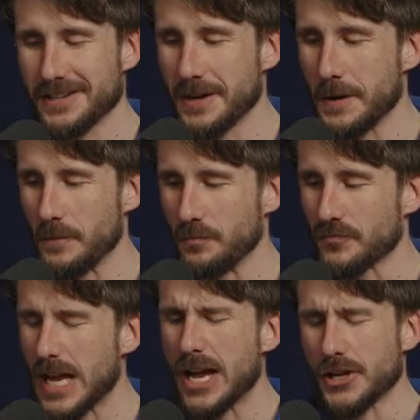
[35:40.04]
um,
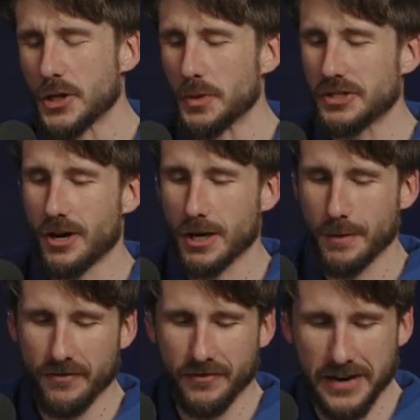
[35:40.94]
you know, we talk
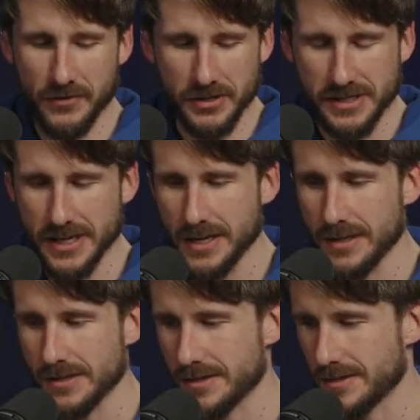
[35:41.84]
about favorite
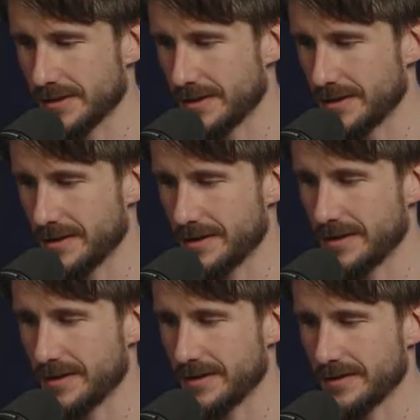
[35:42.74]
scenes.
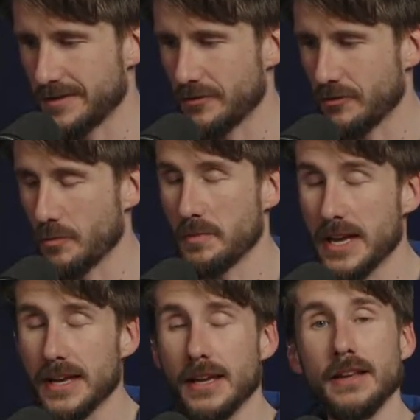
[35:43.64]
Uh, for
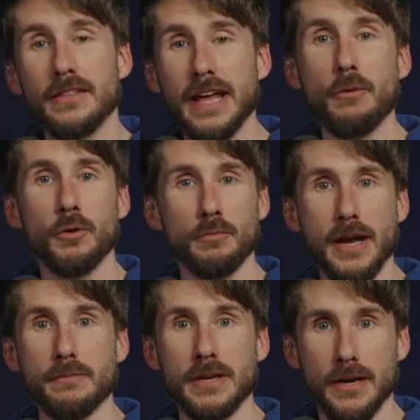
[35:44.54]
me, that one
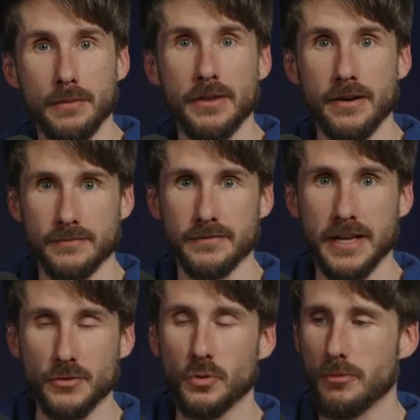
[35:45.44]
might be up there
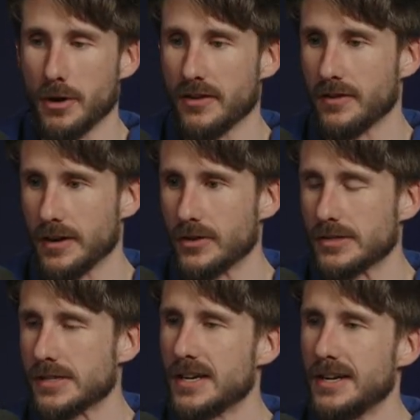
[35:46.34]
as one of my
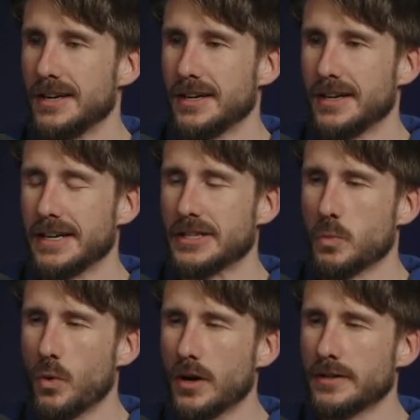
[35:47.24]
favorites. Uh, it's
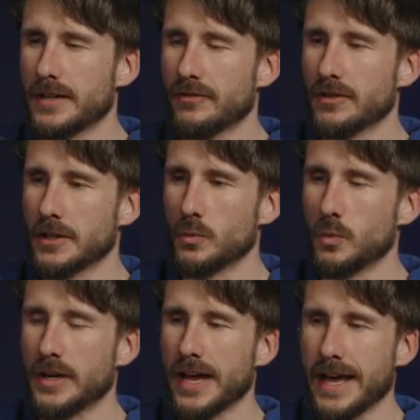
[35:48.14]
one definitely
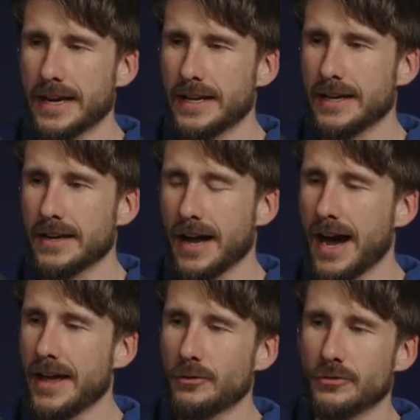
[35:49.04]
when editing it.
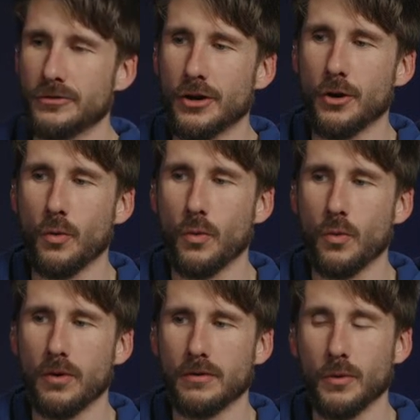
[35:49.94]
I don't know.
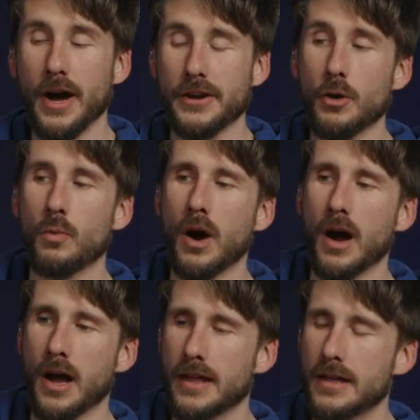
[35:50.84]
Well, I know
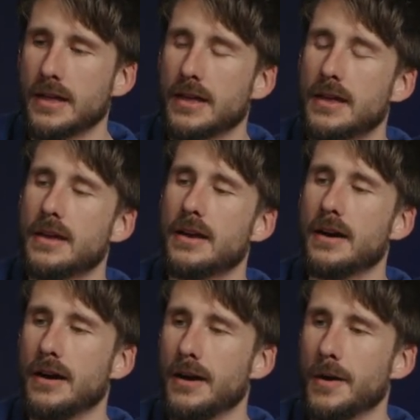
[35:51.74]
why,
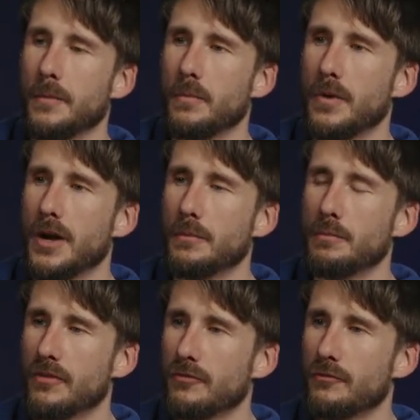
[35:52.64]
um,
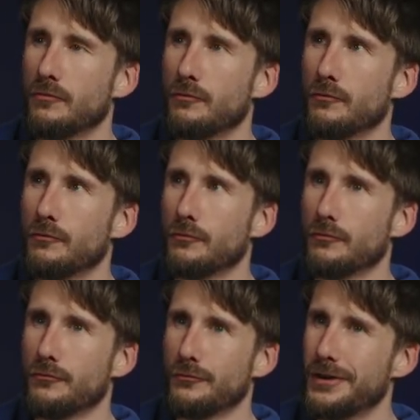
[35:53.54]
but
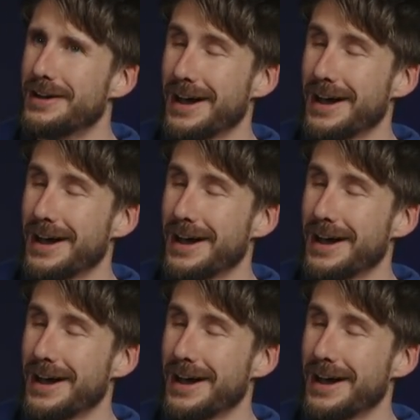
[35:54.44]
f-